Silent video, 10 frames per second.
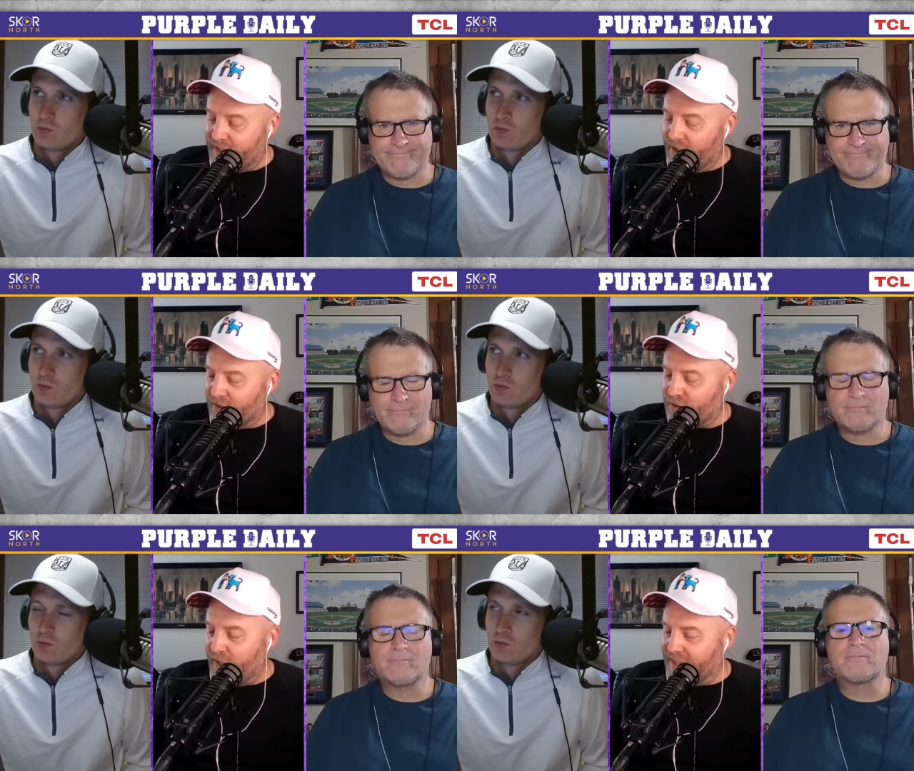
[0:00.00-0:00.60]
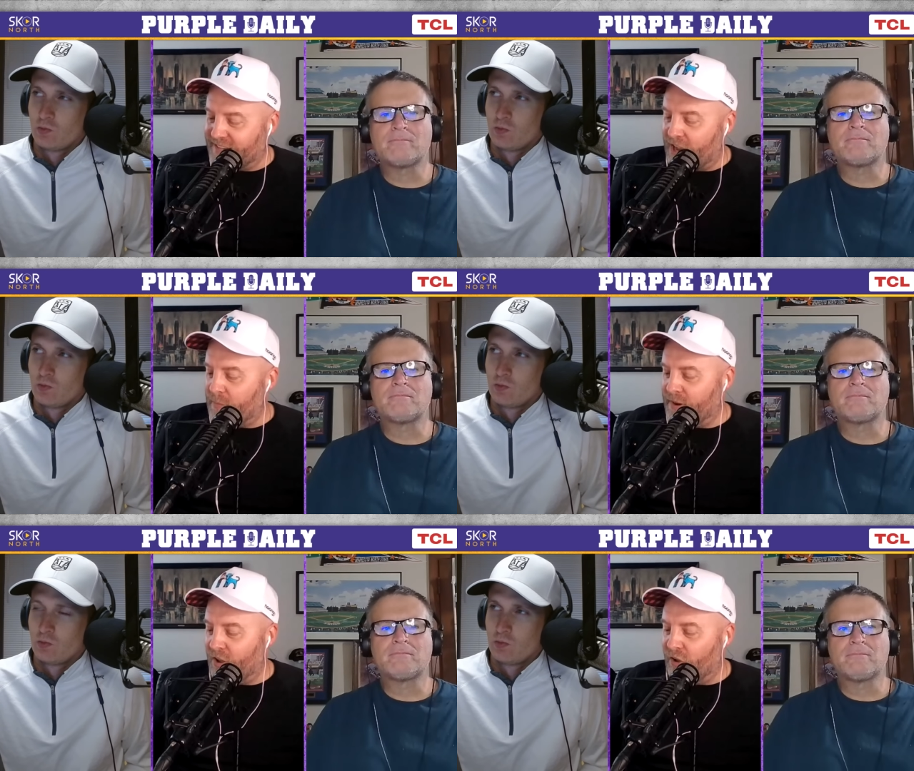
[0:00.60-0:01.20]
Speaker 1: he also has a
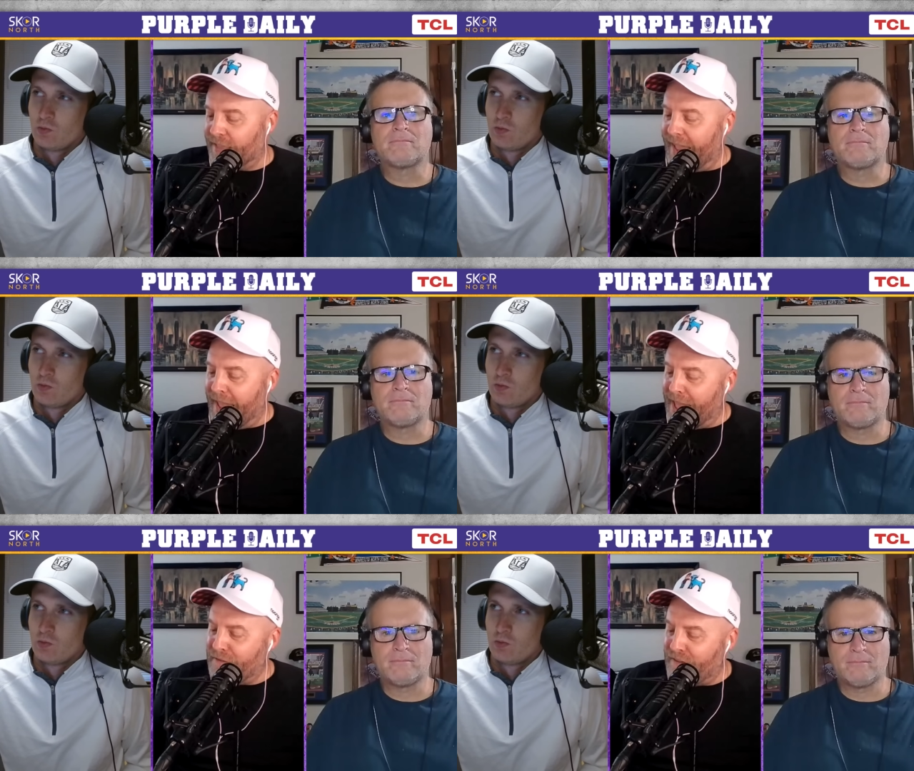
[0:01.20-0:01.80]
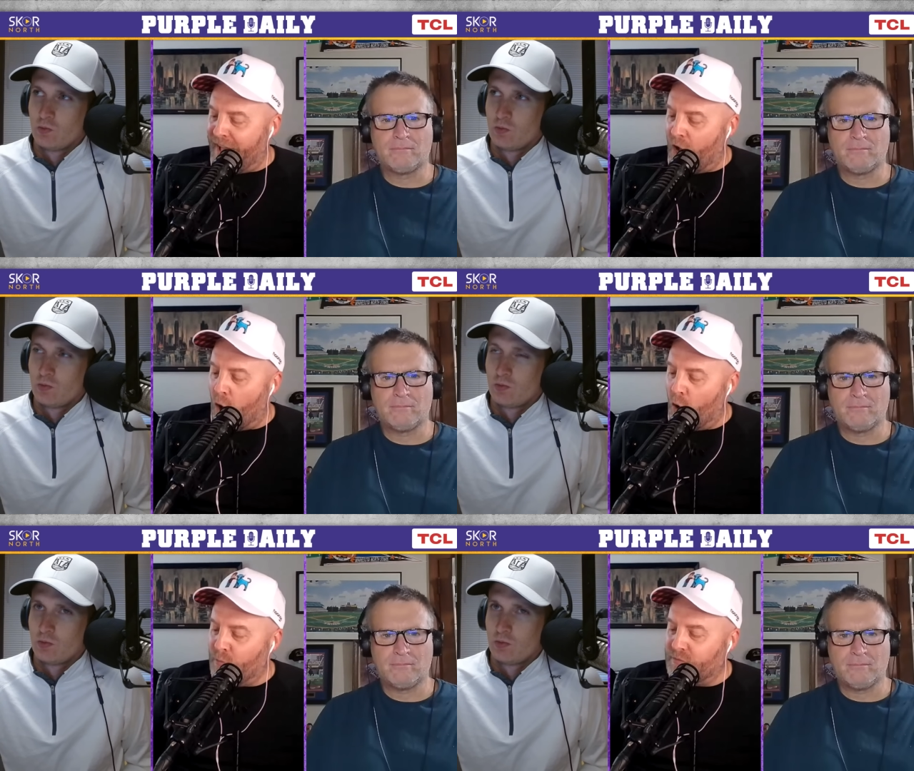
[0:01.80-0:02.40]
company called
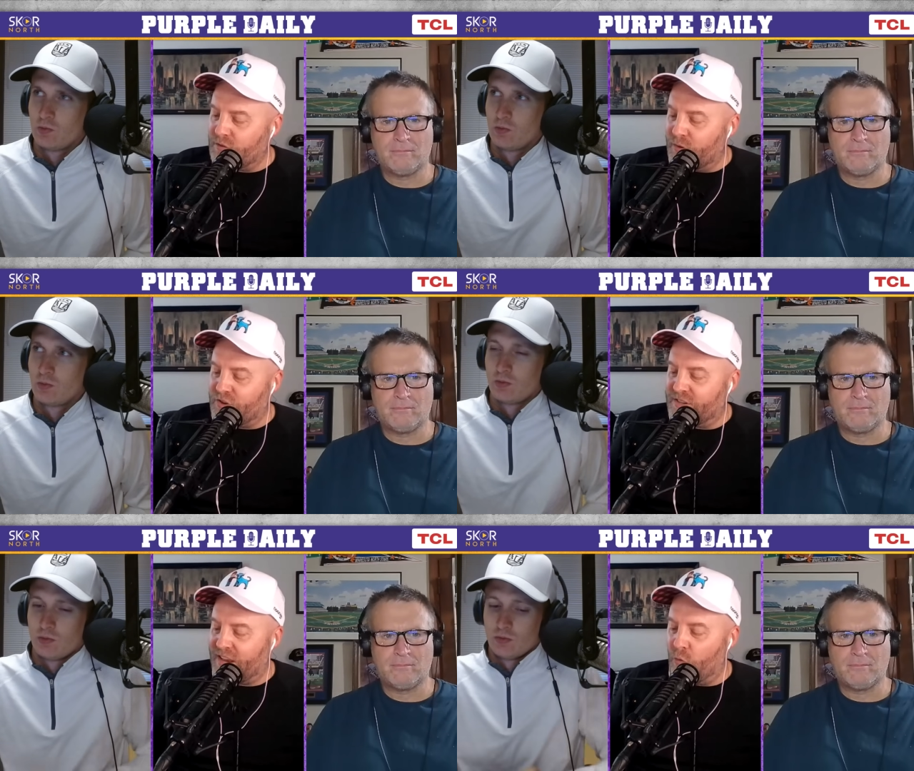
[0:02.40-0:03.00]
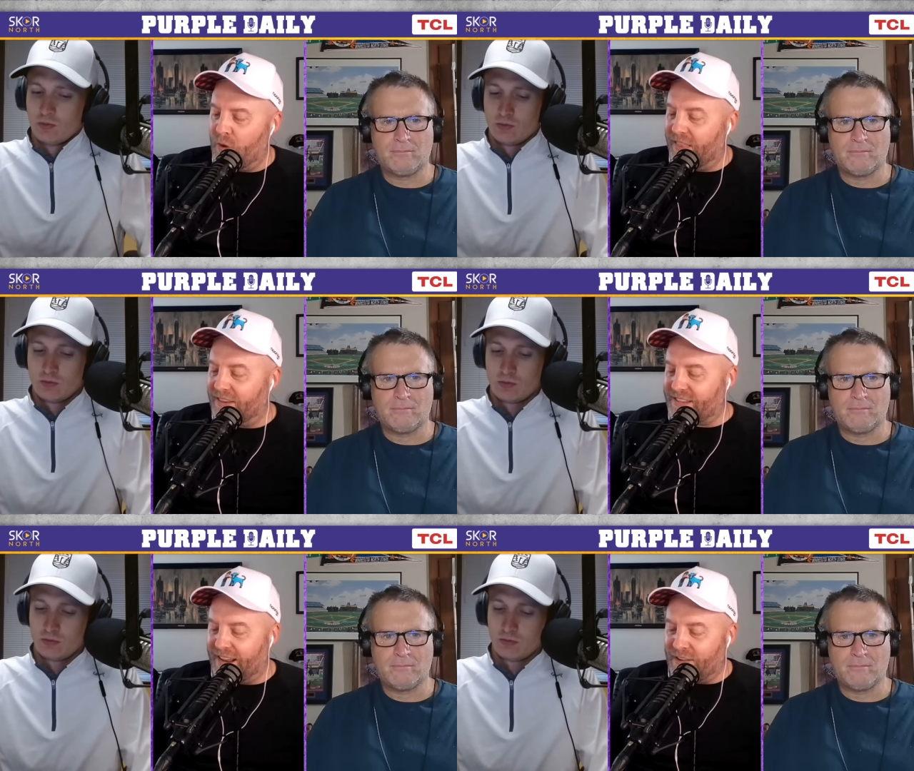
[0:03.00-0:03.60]
afi homes which is a
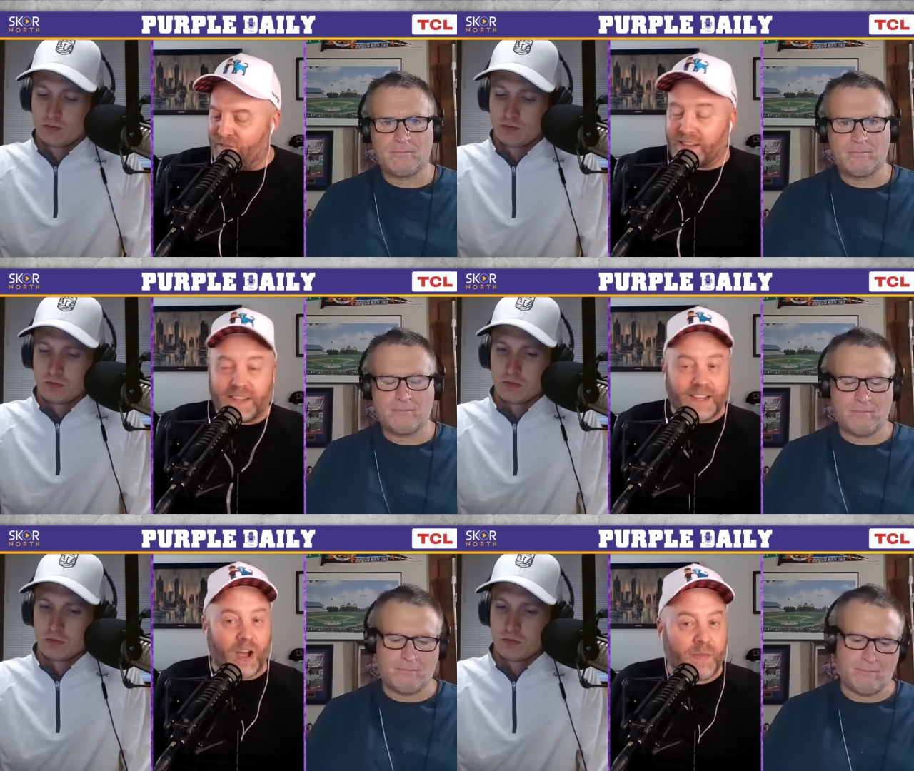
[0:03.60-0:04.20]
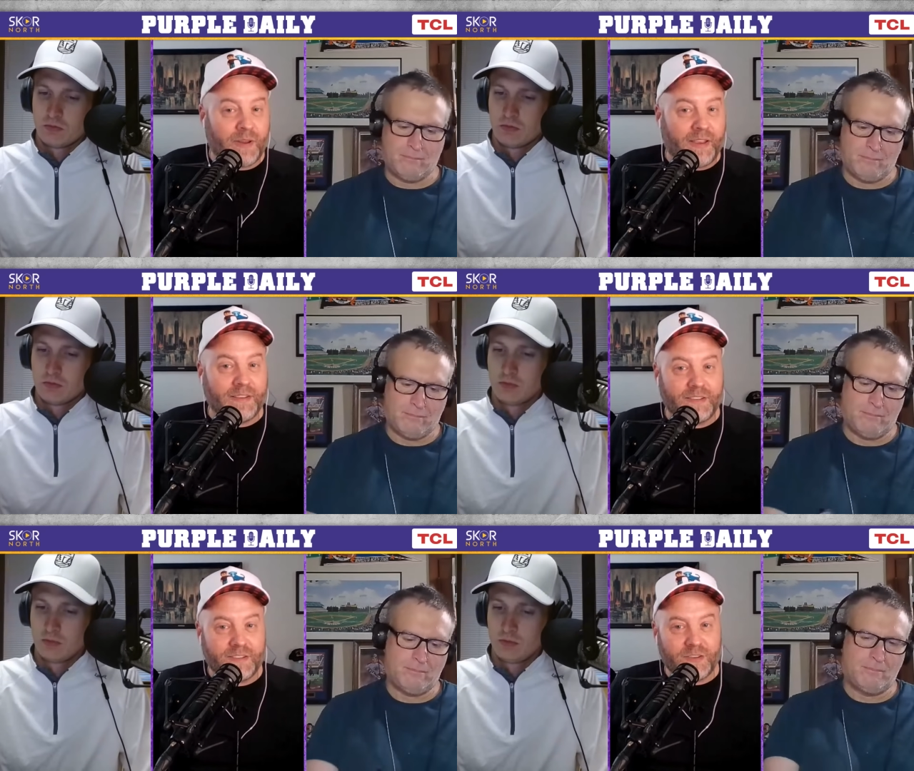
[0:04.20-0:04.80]
real estate investing
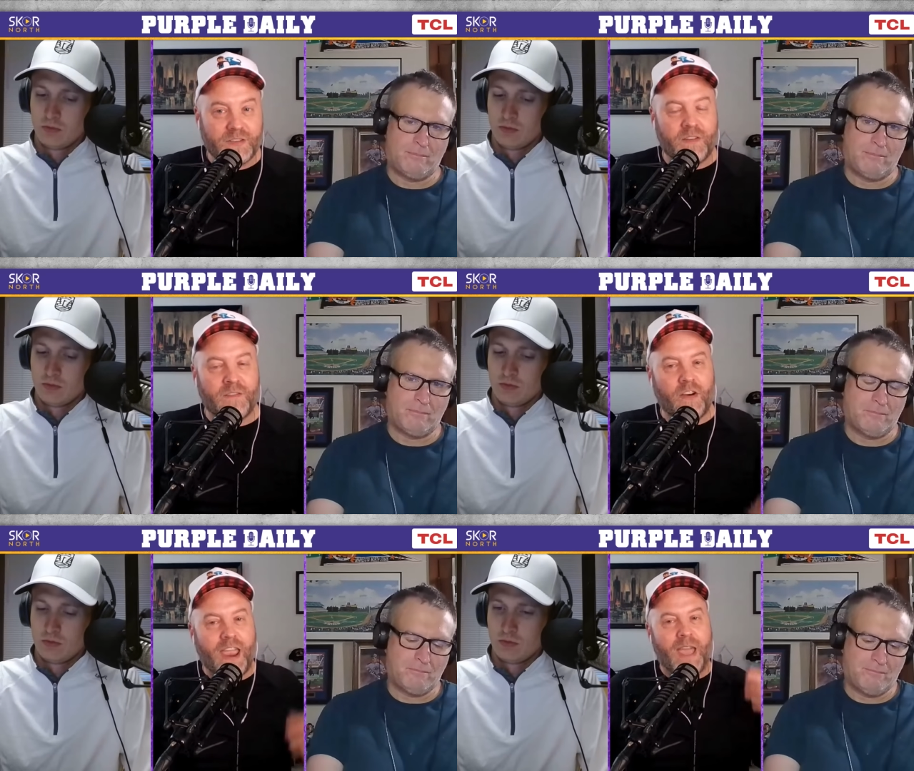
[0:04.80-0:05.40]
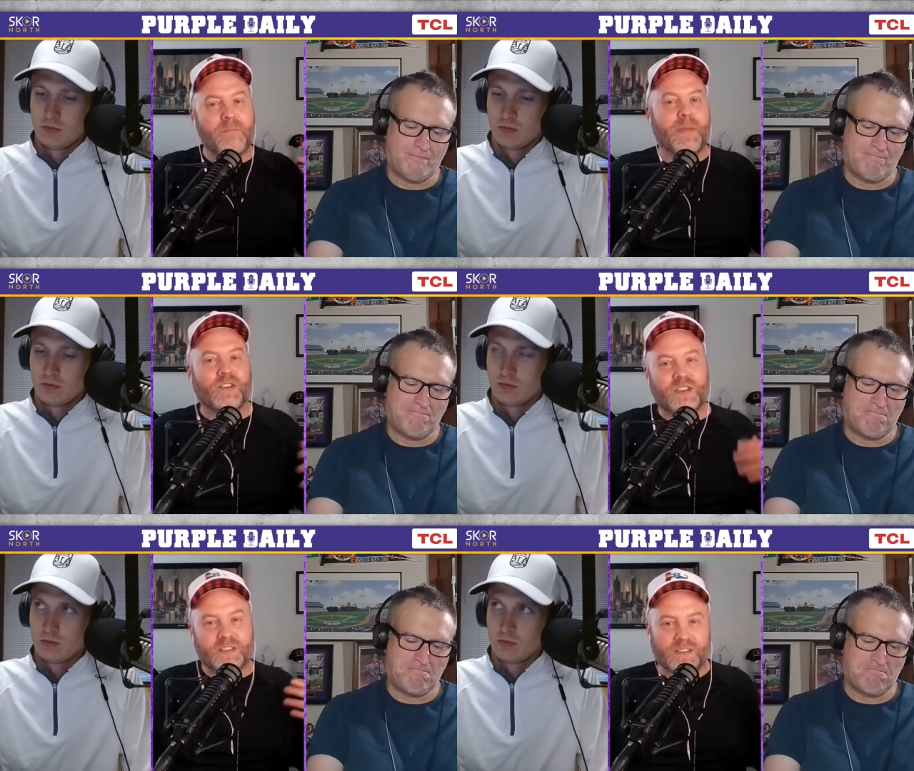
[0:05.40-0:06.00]
company so he's a very
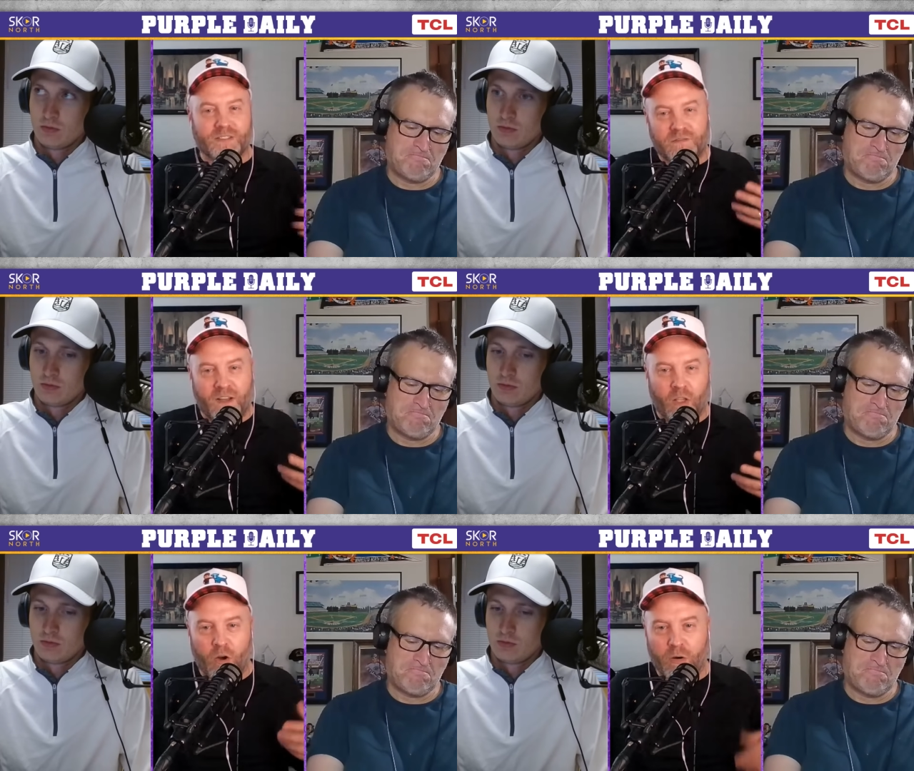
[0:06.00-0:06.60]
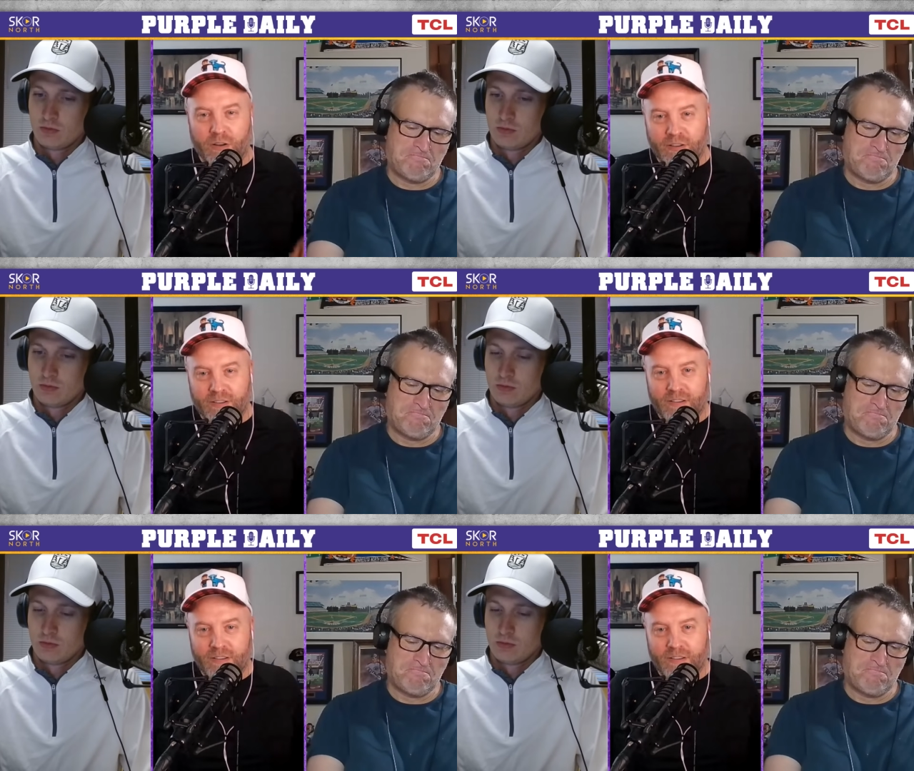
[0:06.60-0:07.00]
ambitious fellow